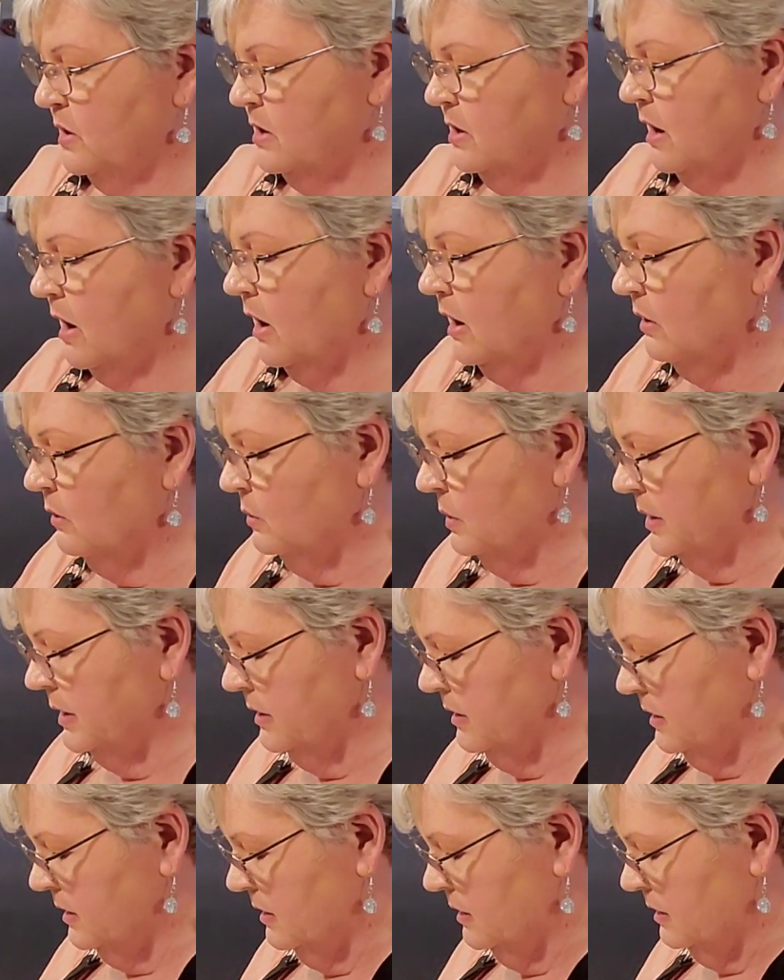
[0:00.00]
So just
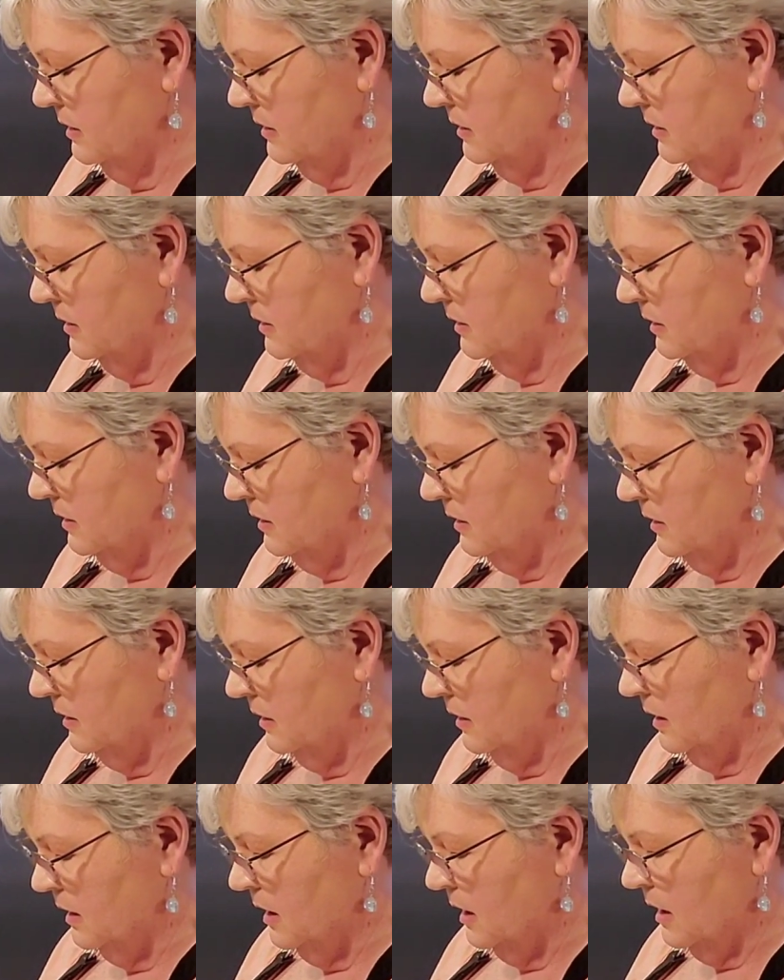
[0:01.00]
let me know in the
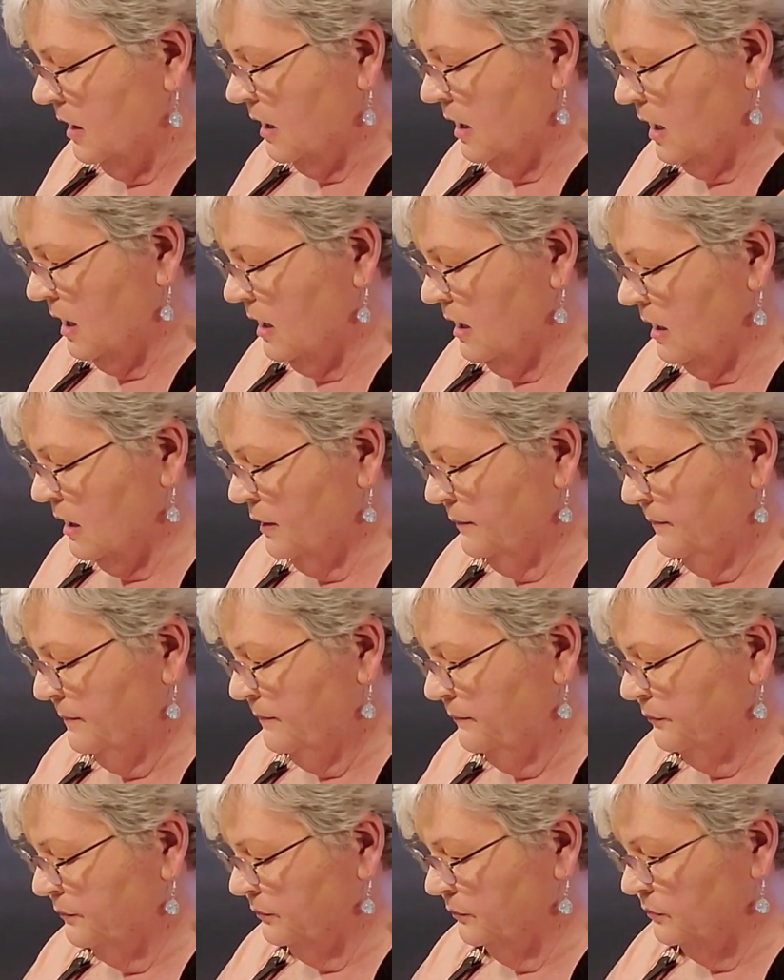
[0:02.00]
comments if you like
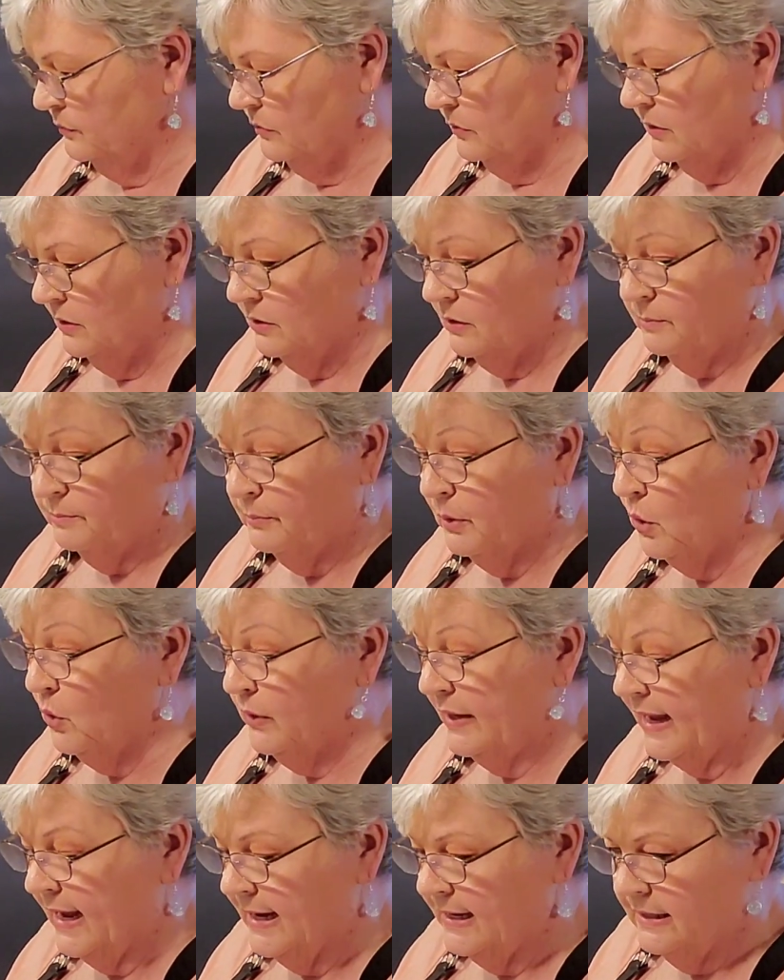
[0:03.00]
a shorter or
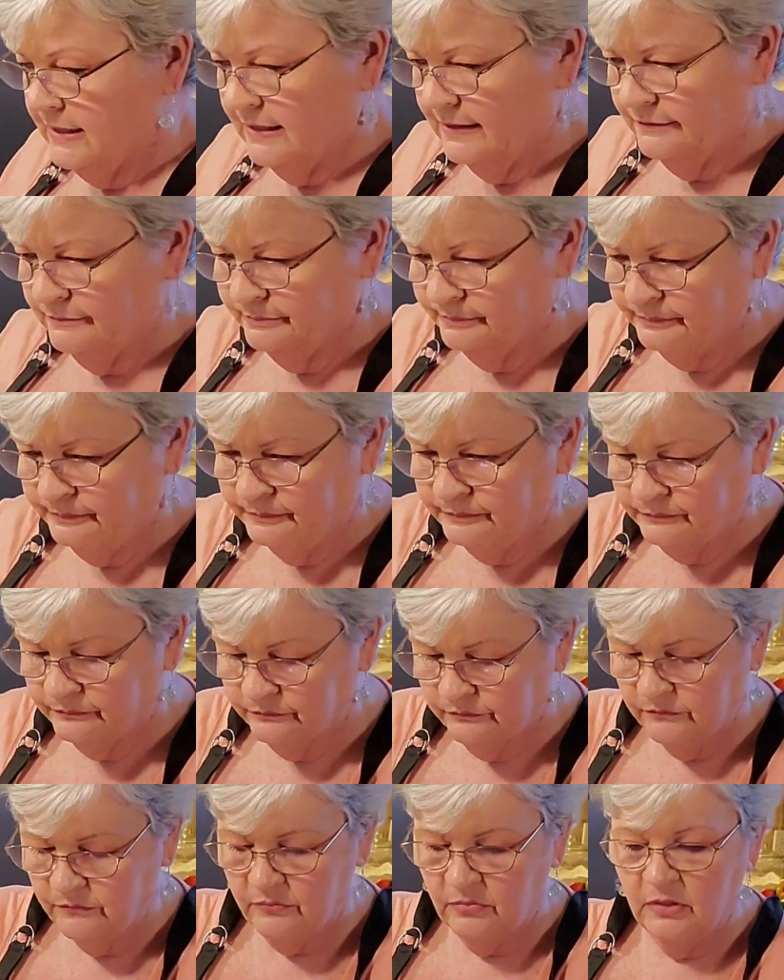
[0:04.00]
longer video,
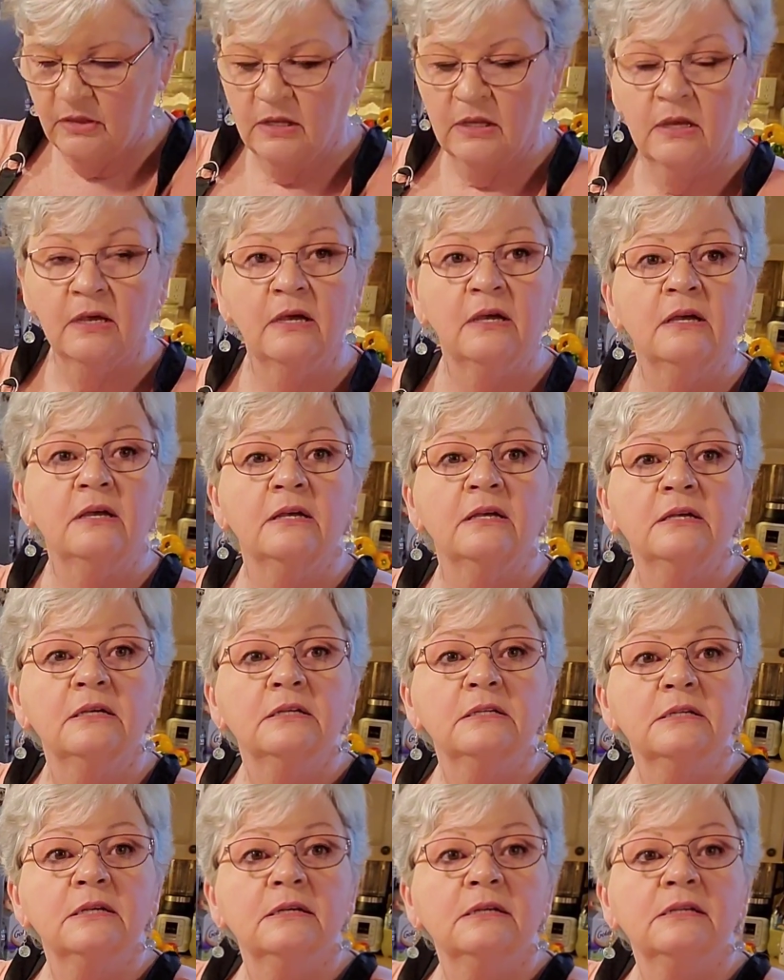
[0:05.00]

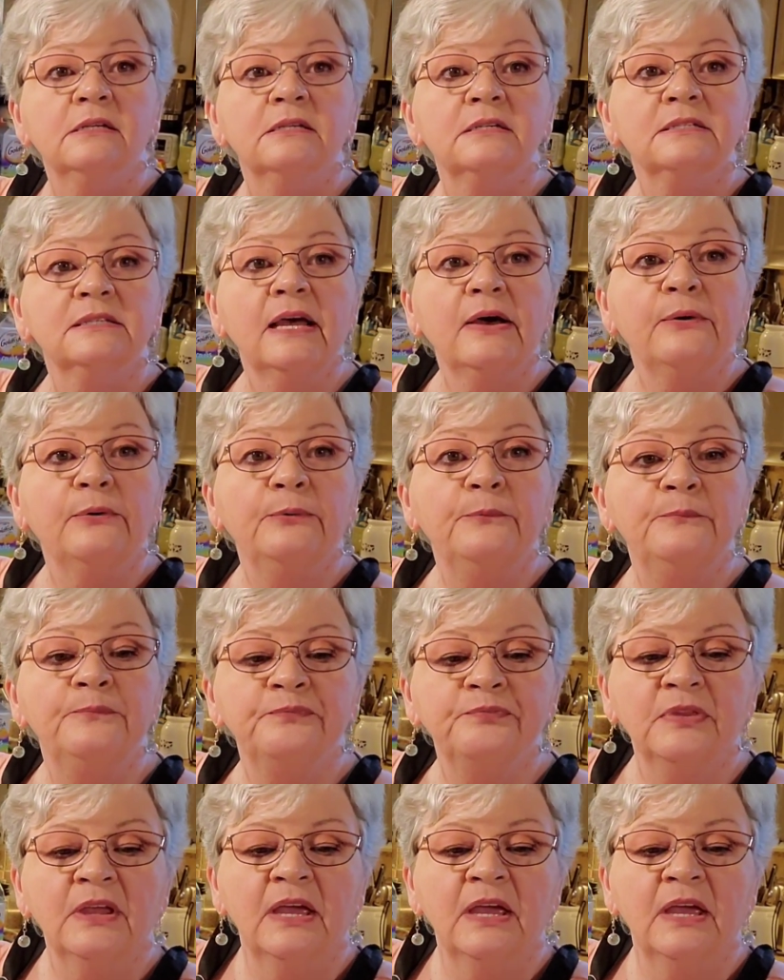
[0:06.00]
or if